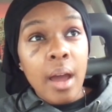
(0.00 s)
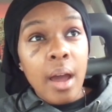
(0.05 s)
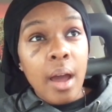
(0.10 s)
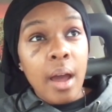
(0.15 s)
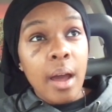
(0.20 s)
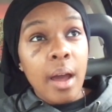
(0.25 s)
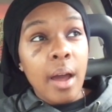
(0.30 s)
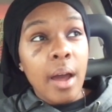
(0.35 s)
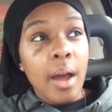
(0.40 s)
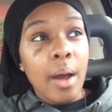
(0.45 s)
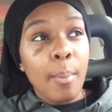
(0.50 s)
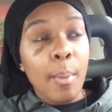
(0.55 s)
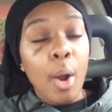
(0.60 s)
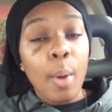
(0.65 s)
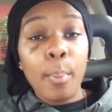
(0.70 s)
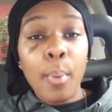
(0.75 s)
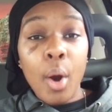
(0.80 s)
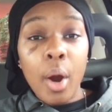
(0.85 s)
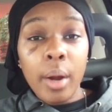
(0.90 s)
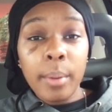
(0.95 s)

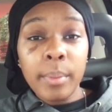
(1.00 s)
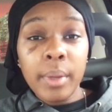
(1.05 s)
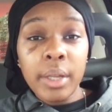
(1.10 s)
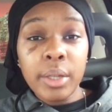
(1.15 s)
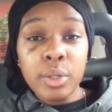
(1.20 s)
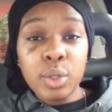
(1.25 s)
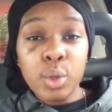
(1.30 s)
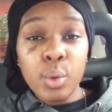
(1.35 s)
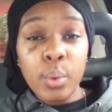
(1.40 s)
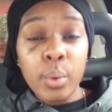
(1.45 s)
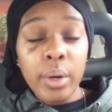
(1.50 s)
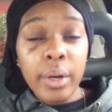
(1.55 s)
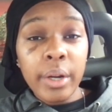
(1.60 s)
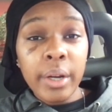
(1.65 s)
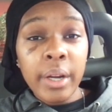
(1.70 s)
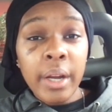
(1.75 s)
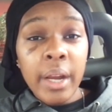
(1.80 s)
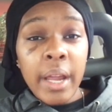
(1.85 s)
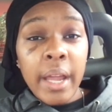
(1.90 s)
apartment tour.